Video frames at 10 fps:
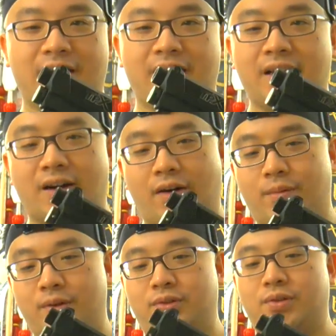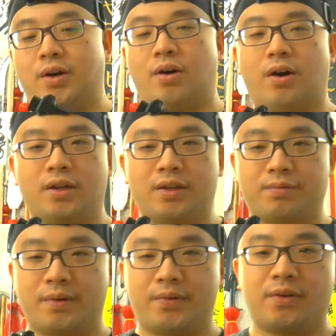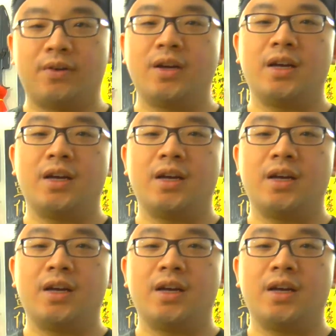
and then now I want to do an honest review